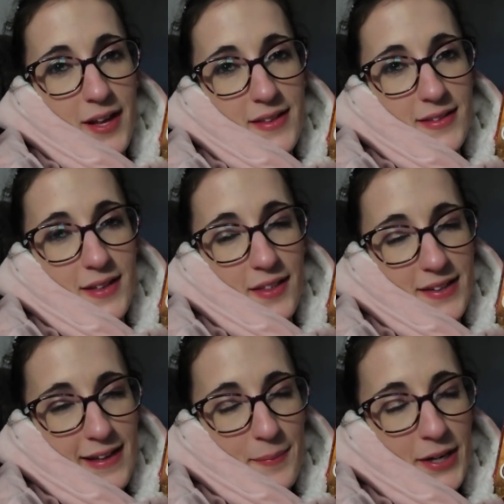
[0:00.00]
and
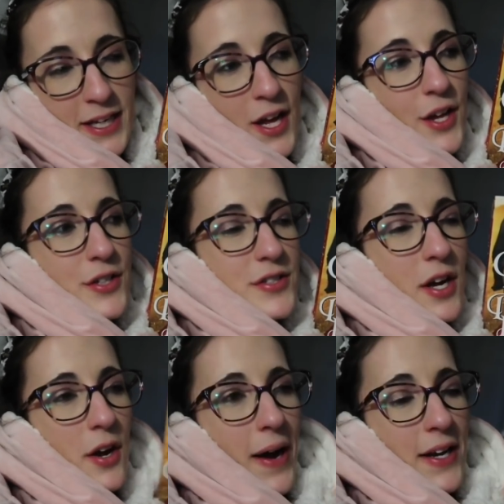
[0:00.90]
nothing's happening.
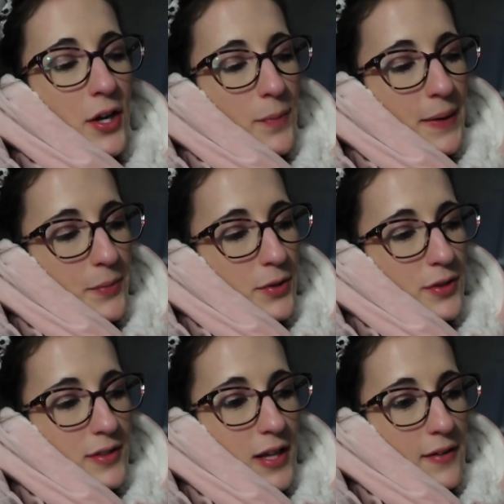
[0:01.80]
So I know
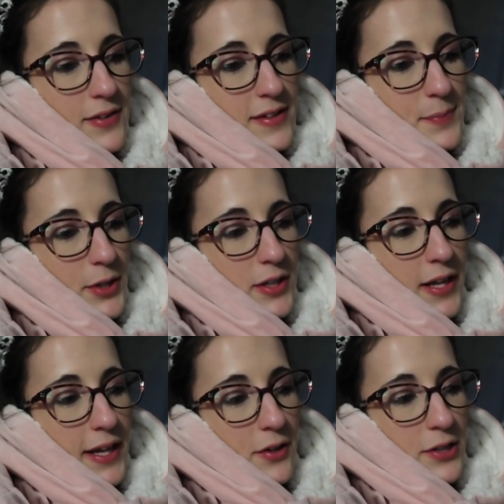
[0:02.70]
people love this
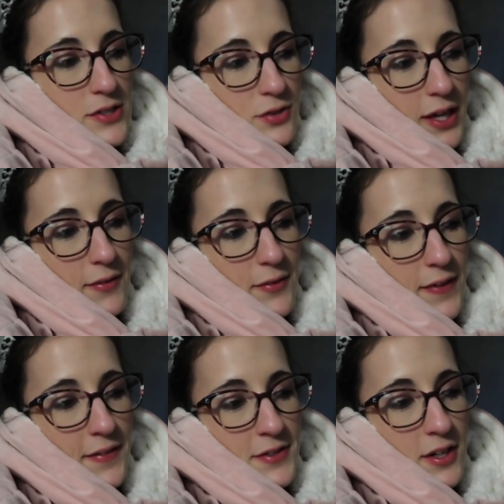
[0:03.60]
book. Like, Crystal gave it
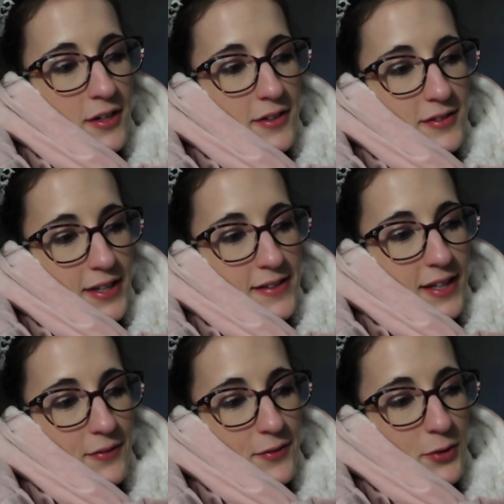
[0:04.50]
5 stars,
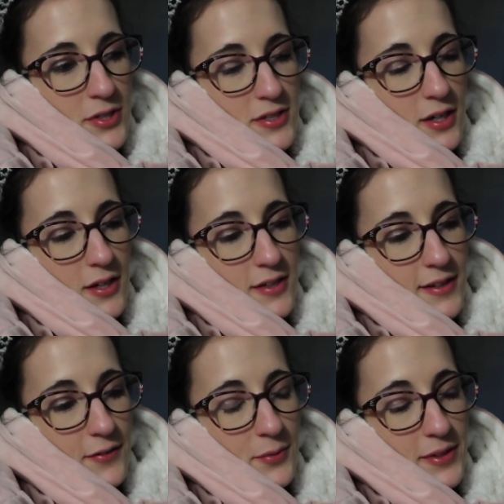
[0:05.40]
Lacey gave it 4
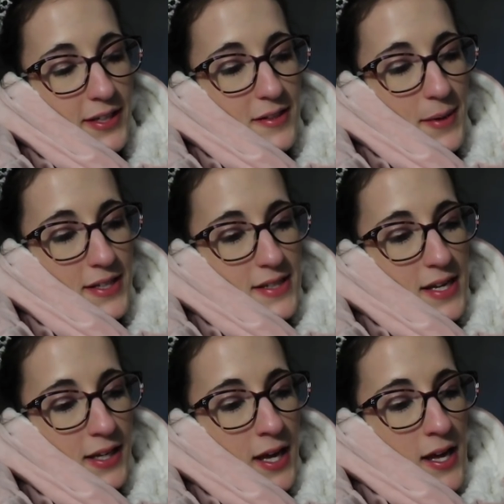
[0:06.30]
stars. Everyone's like, it's
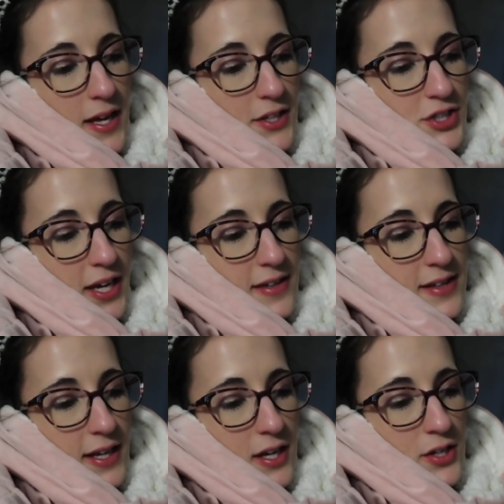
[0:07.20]
amazing. And she has
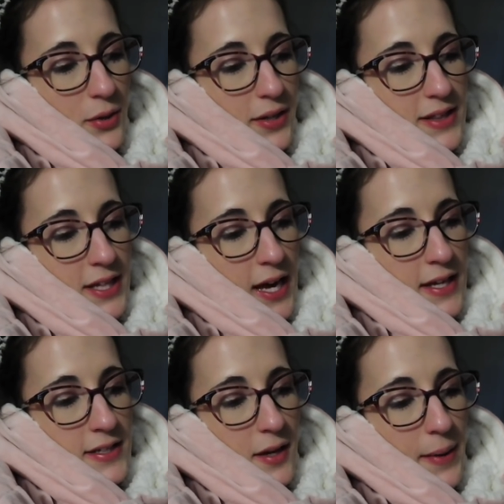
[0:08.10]
like a note at the
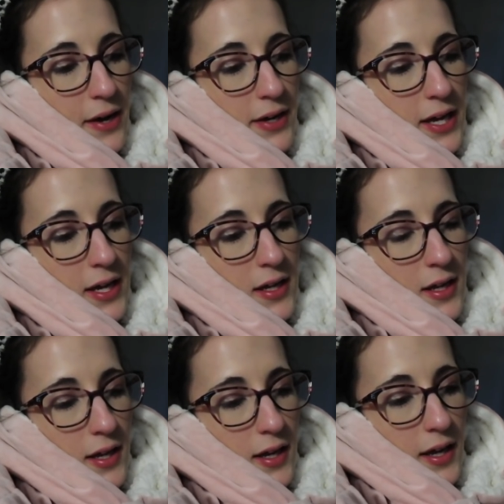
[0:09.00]
end about it,
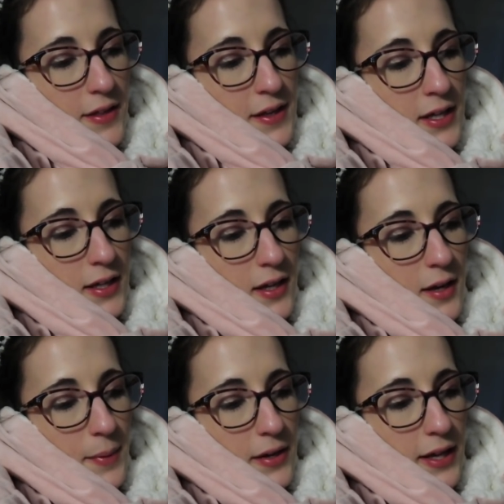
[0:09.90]
I think
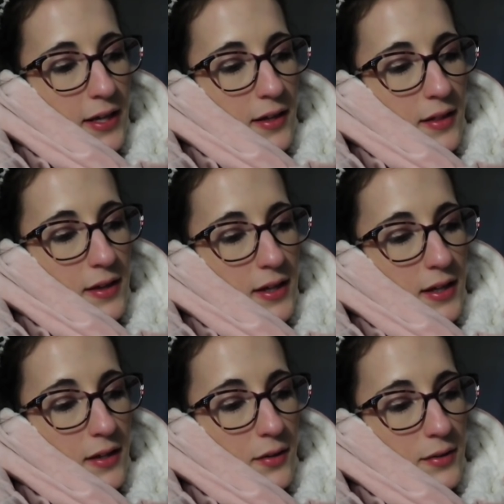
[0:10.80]
about like
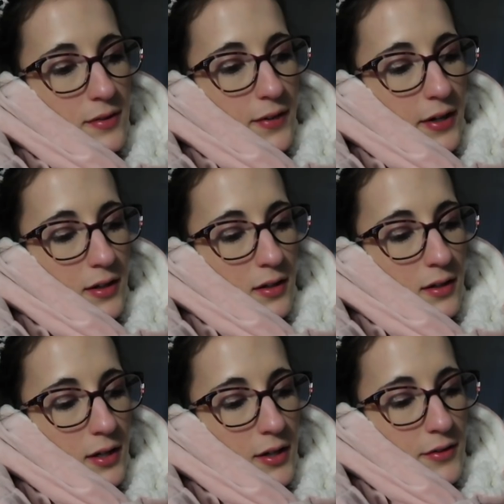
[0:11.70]
the, oh, it's a very
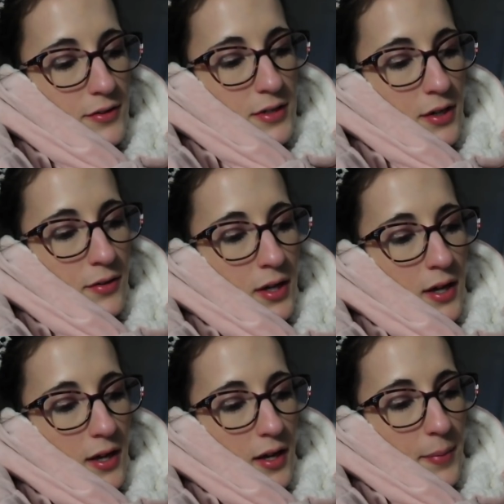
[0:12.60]
long author's note,
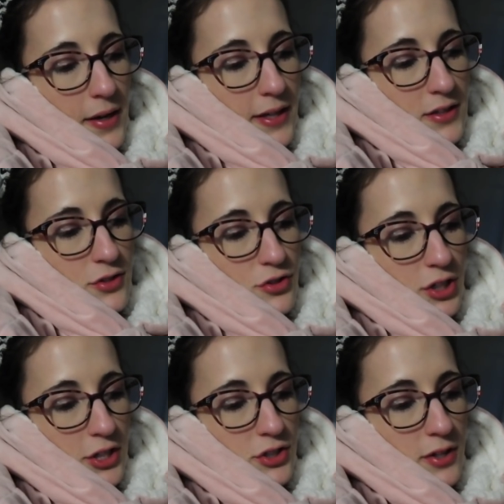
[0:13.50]
about like the
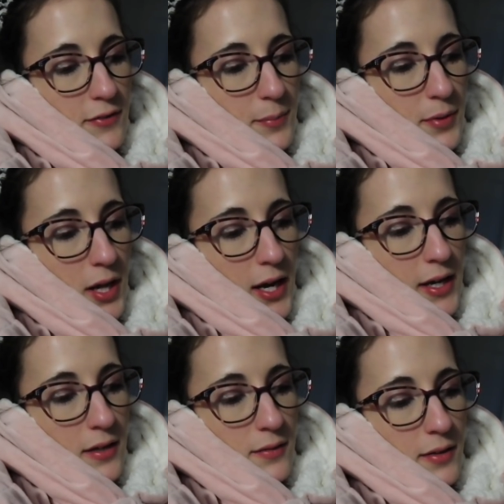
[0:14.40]
structure of the
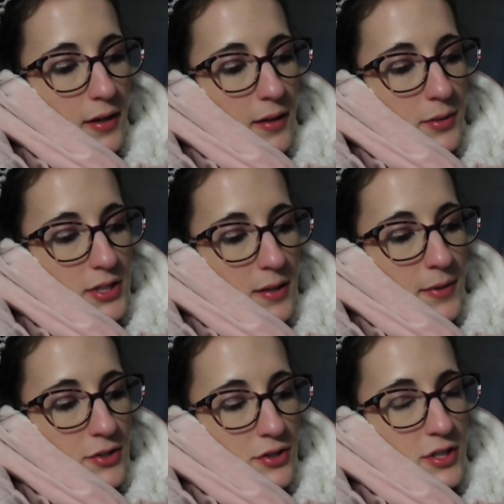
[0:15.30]
plot, which
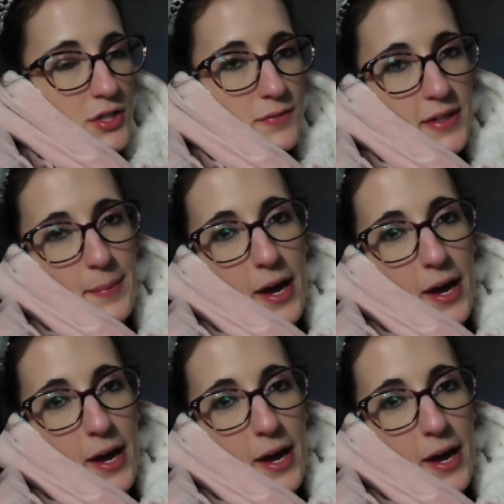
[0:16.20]
I'm interested to read